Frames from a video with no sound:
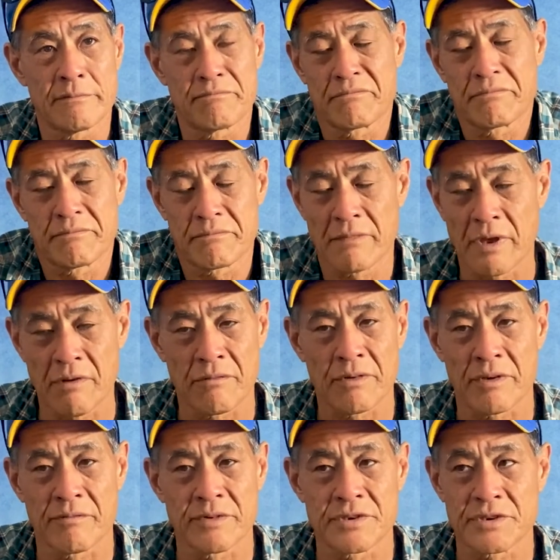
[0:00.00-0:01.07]
No, I get that. I
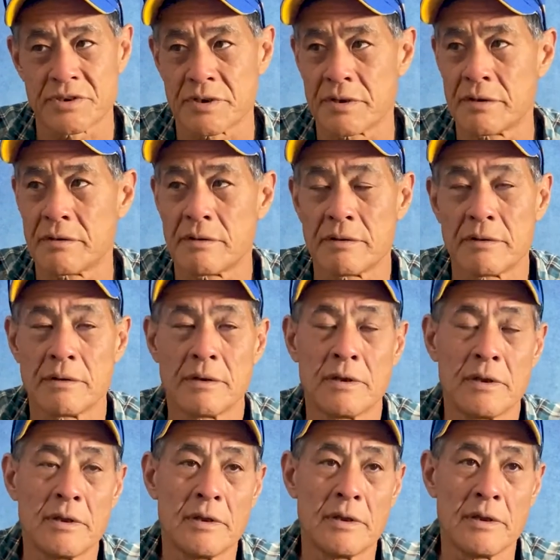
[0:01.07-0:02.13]
don't give a shit.
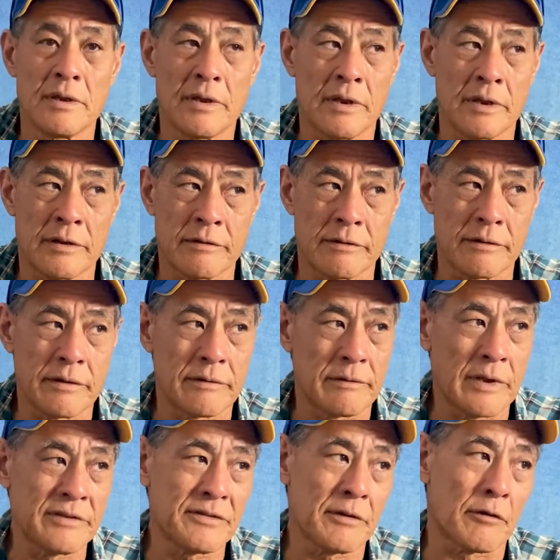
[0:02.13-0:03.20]
And
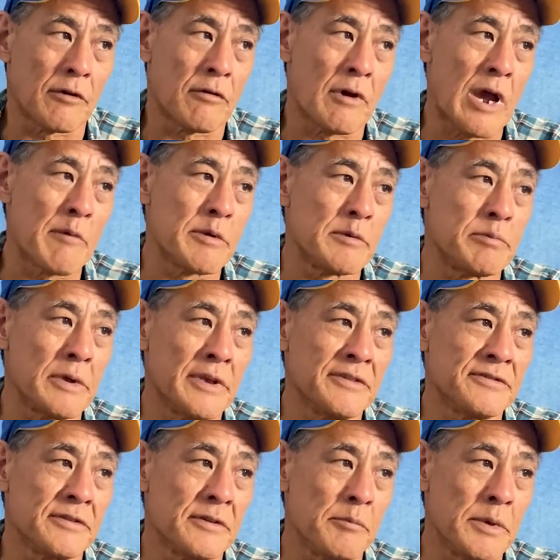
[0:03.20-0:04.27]
that's a crappy
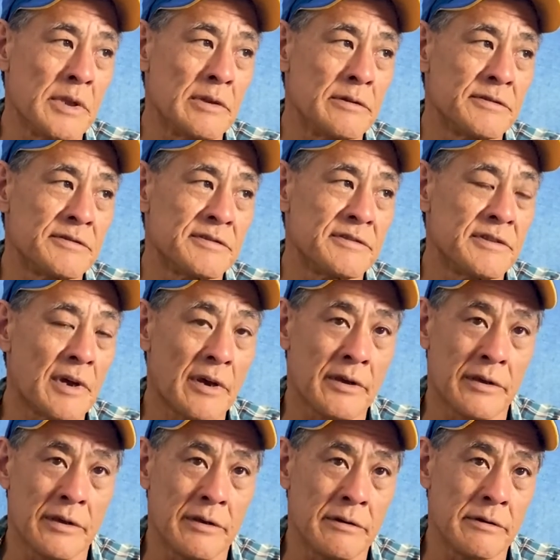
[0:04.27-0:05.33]
place to be
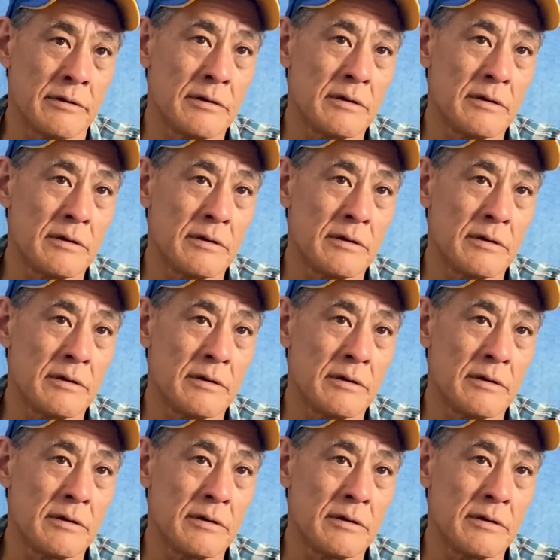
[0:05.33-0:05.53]
stuck in.